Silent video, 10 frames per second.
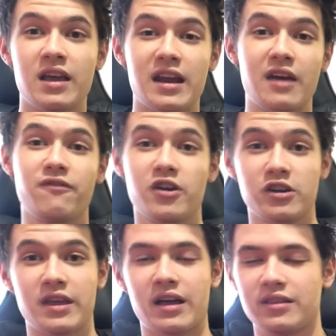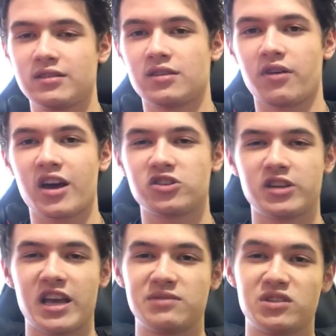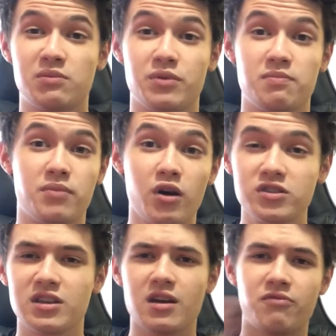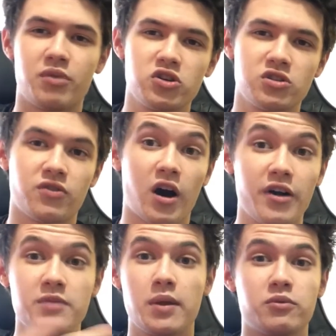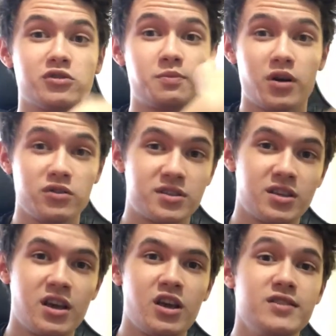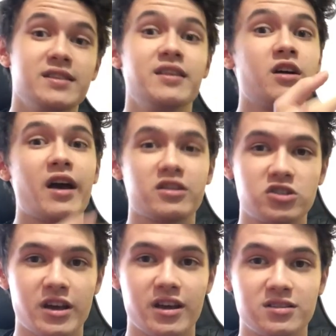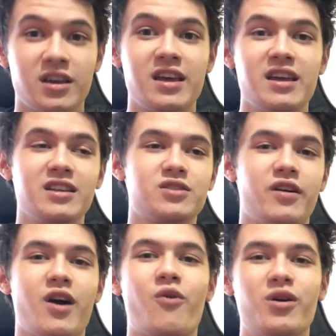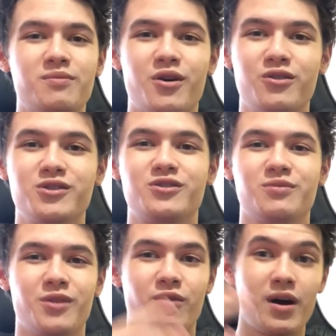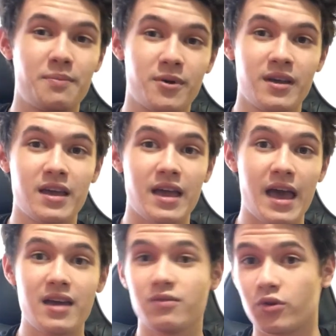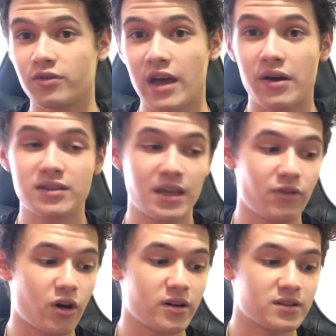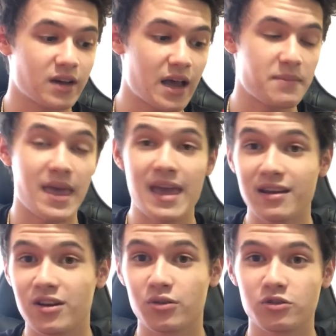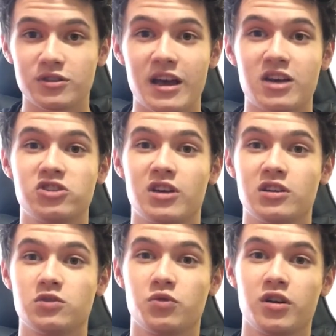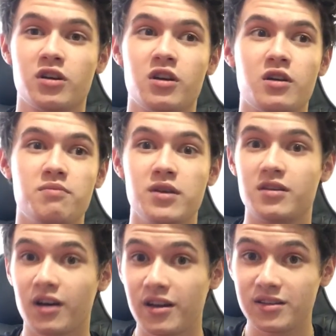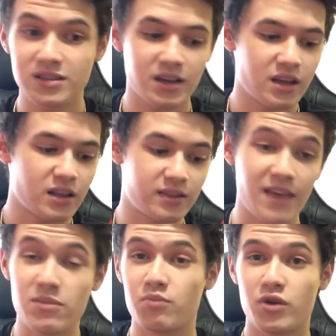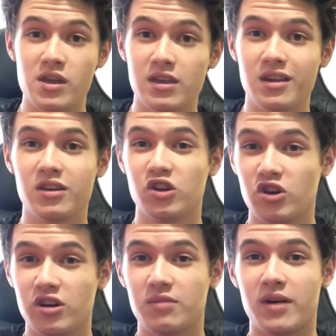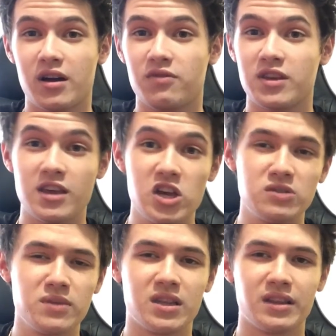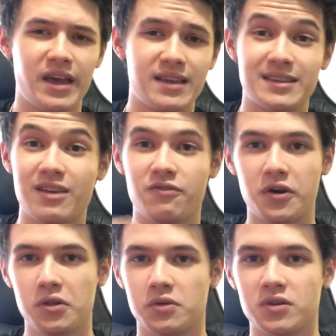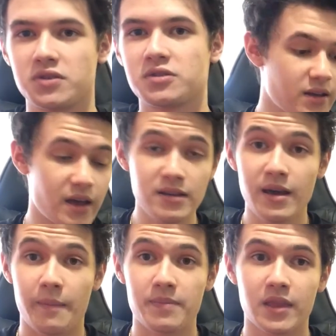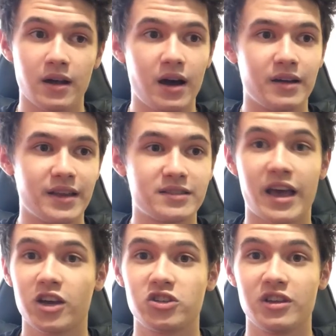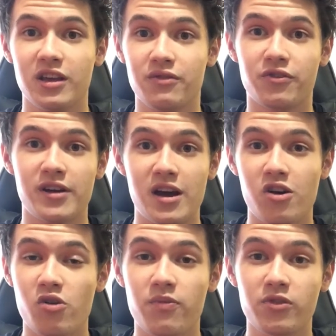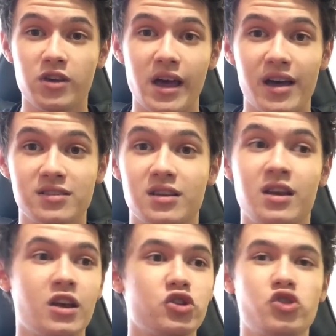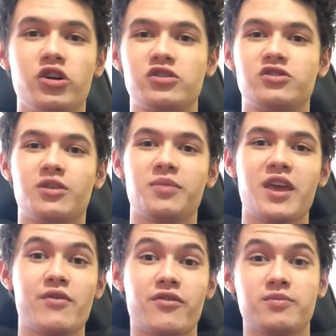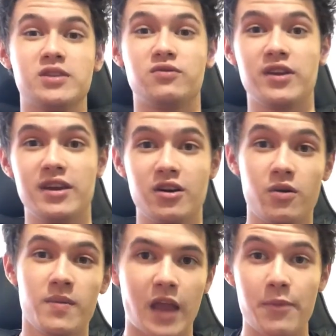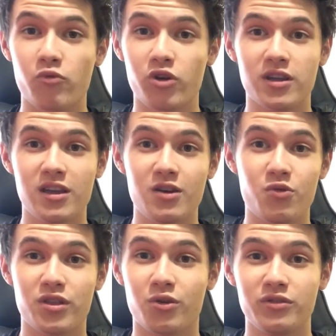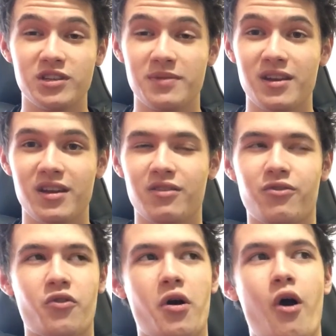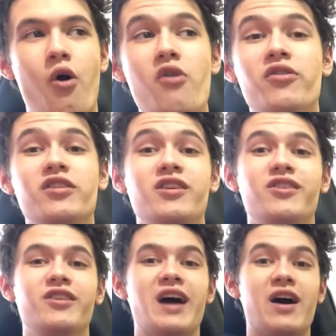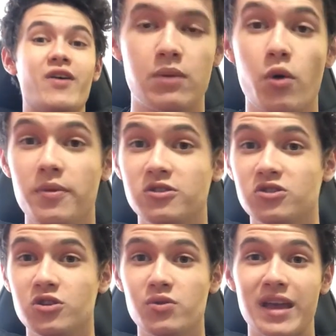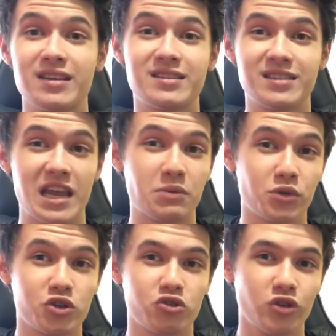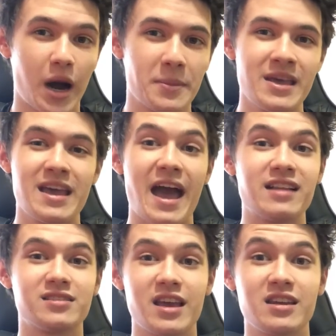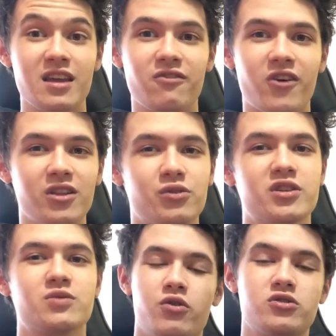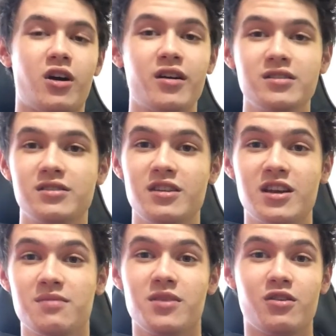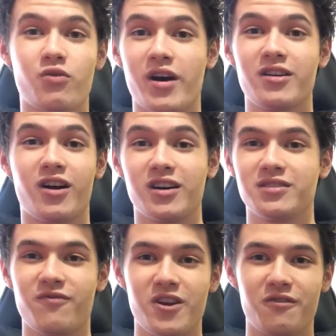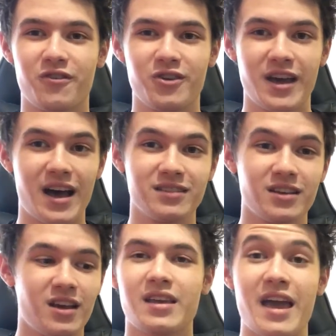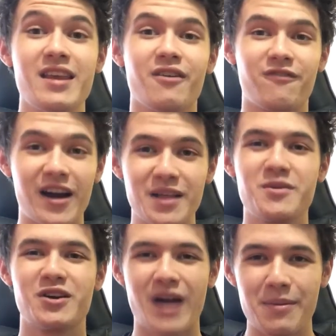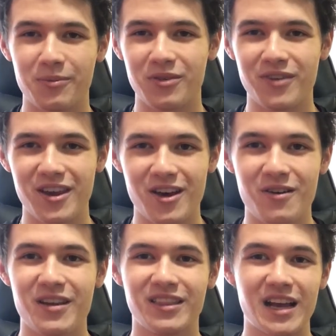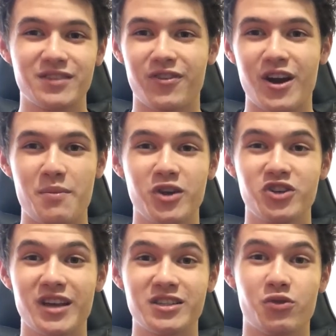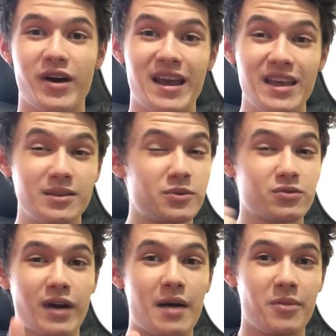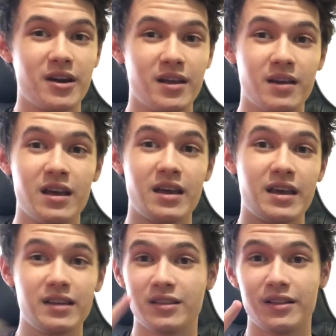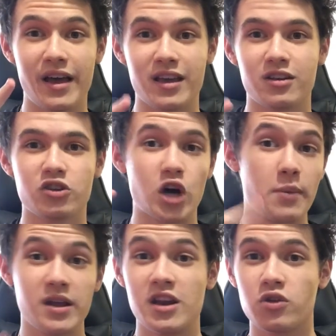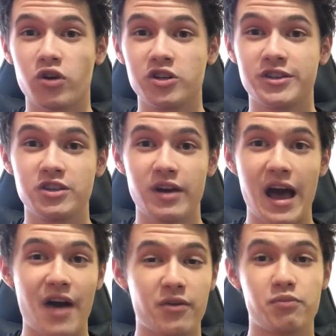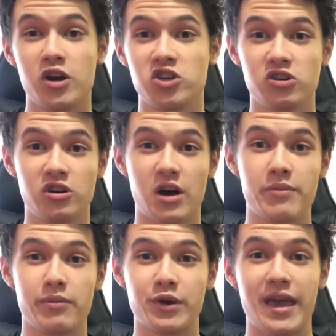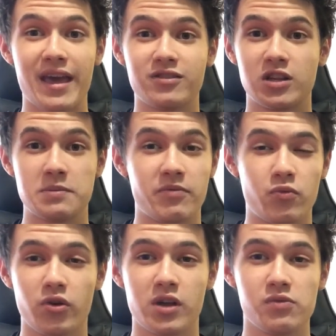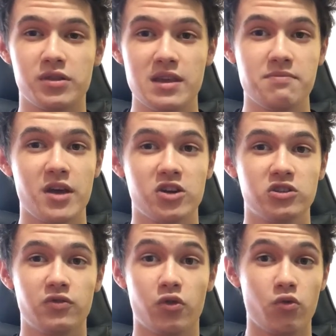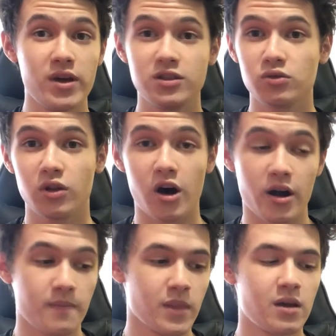And I figured that list of hashtags was simply posting a bunch of other people's posts using their hashtags until I got one post to blow up. And well, now I save a lot of time and I know those hashtags work because they've been bringing in good amount of engagement, likes, and followers. And yeah, uh, that's actually it for now. Hopefully you guys took something away from this video. I've been working with Only Speeding for over a year now and hoping to do an insane merch drop at 10k followers, which honestly gonna be quite an awesome video for you guys. And yeah, finally I'm gonna wrap up the video. That's for now. Make sure you guys go ahead, hit the subscribe button, hit the like, comment any questions you have. I'm pretty sure I'll be able to answer them. I've been working with theme pages for way too long.